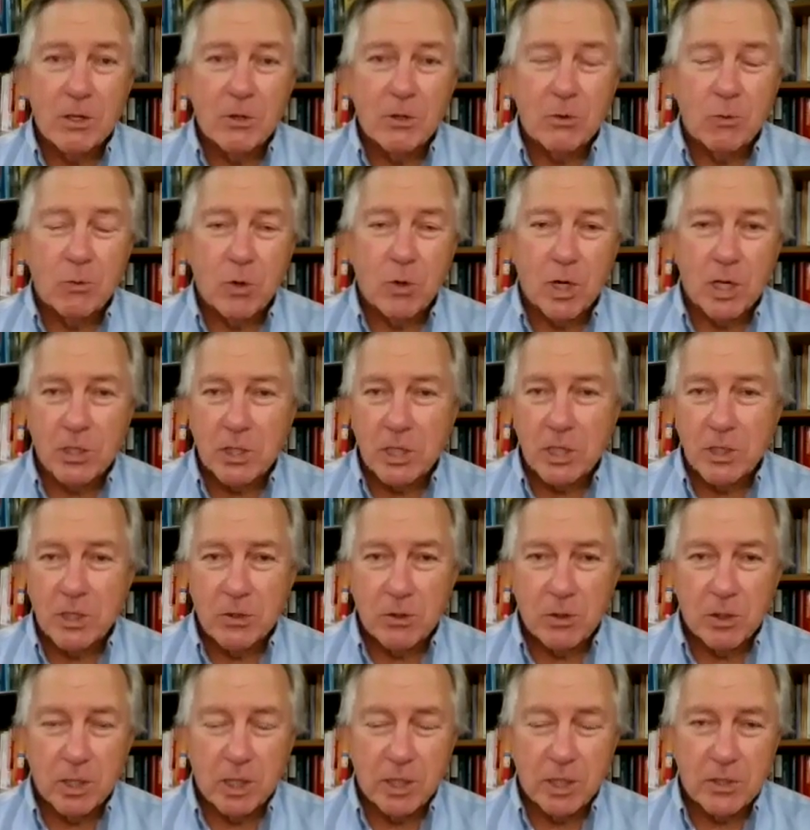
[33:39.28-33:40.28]
Washie
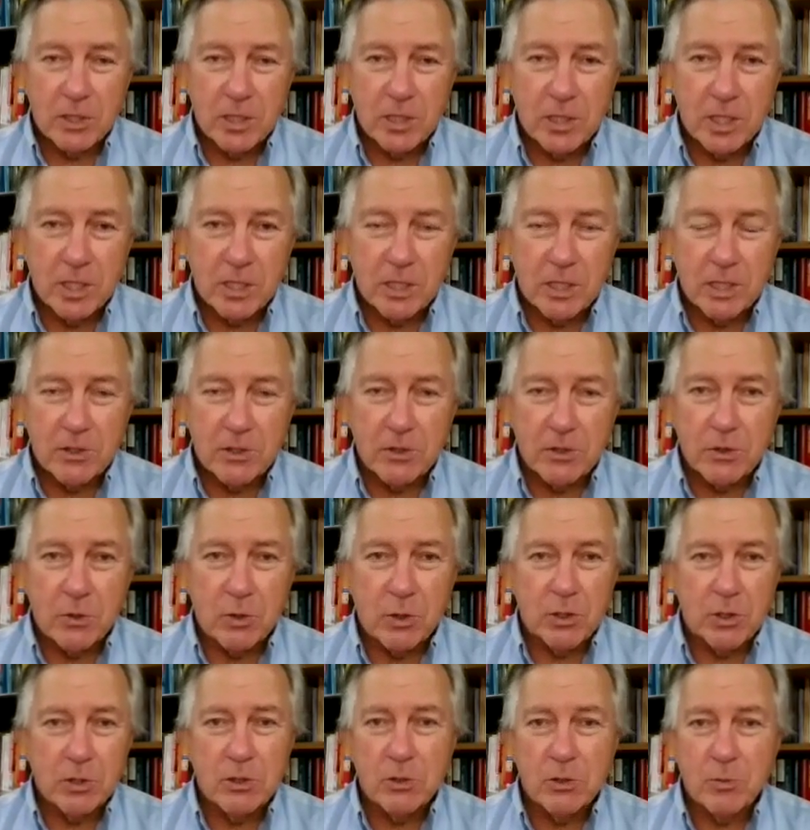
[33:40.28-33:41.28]
Toilet Seat is
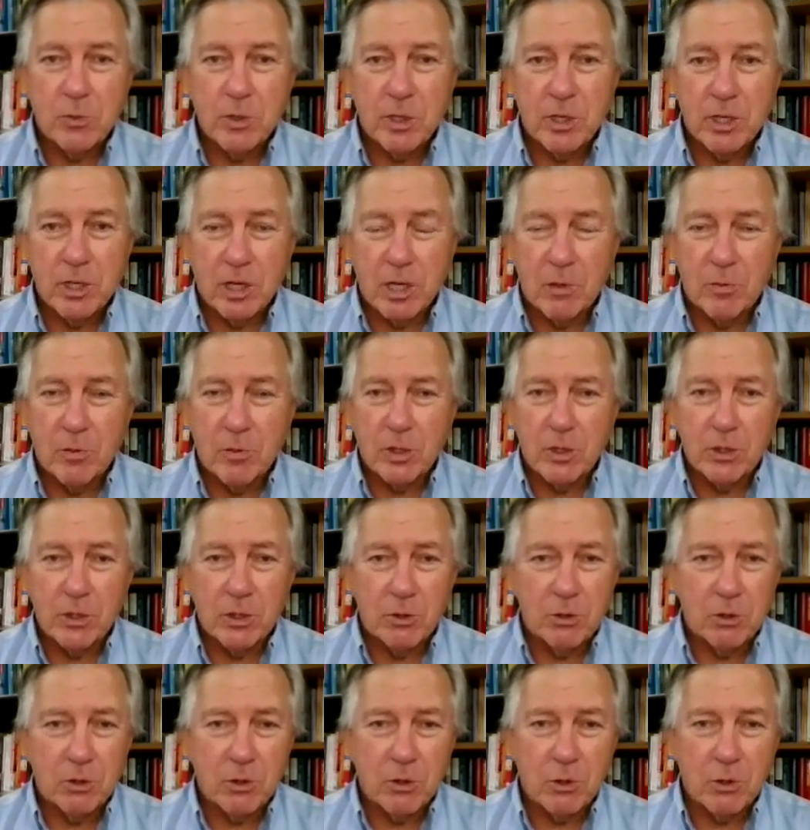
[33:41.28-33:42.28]
going to become a
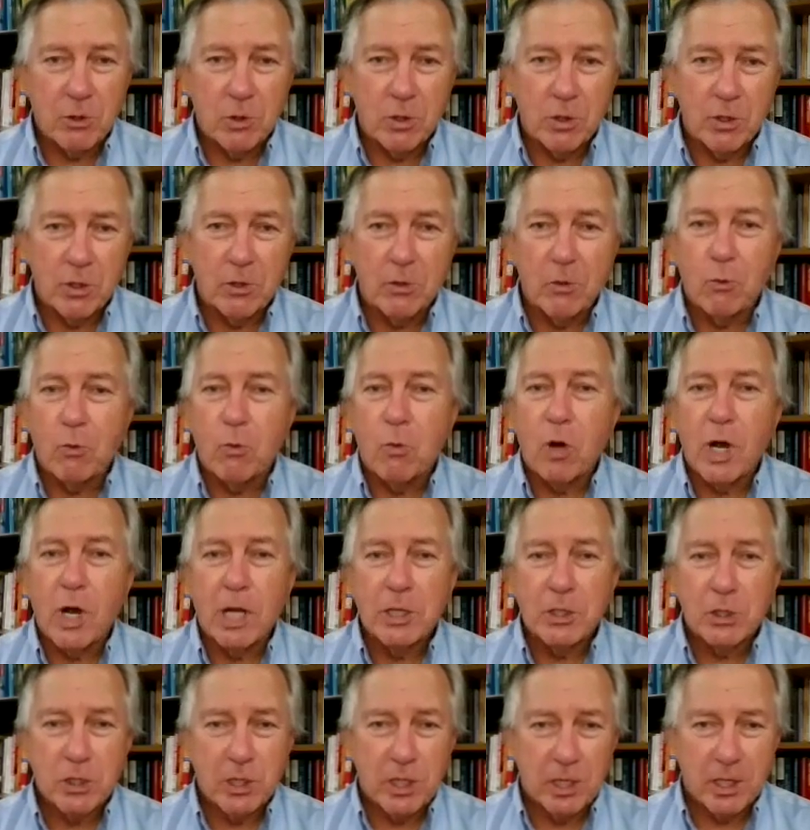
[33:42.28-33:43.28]
unicorn.
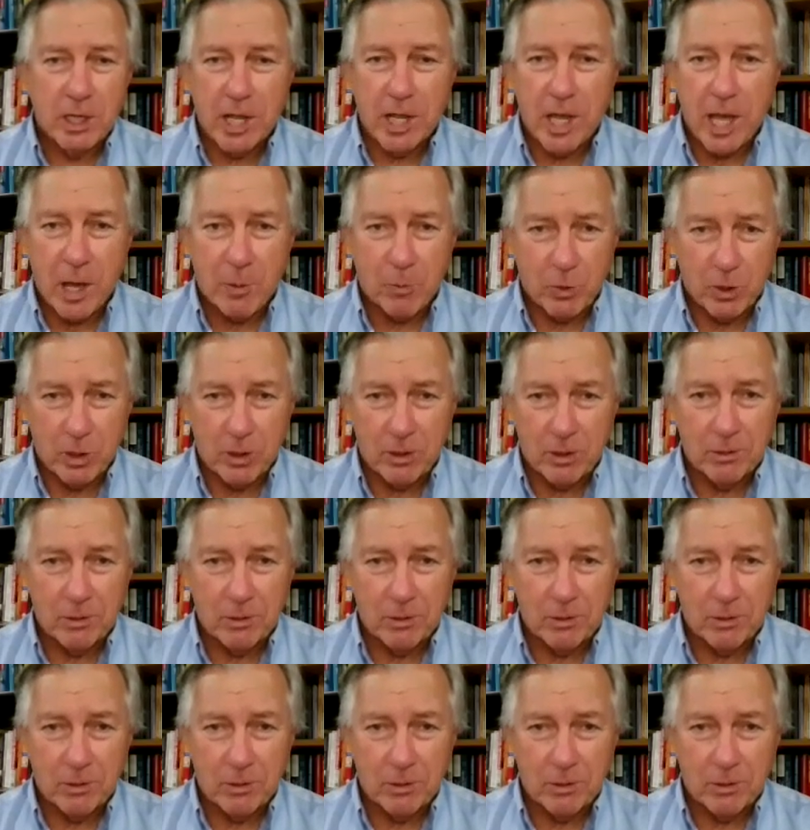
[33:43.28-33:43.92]
Watch it happen.